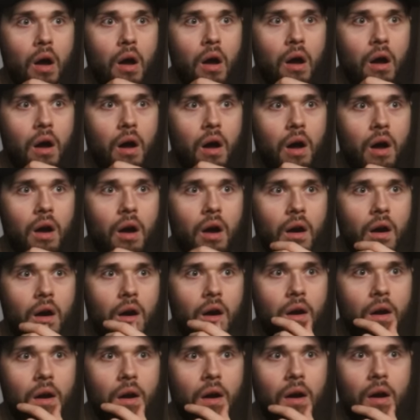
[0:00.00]

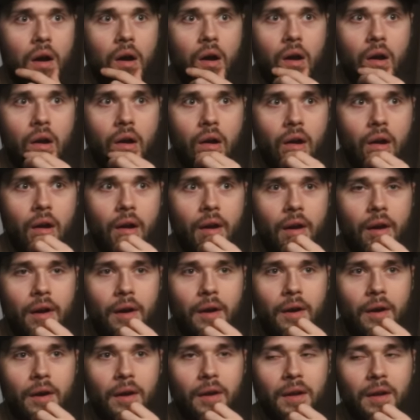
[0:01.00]
This person isn't speaking.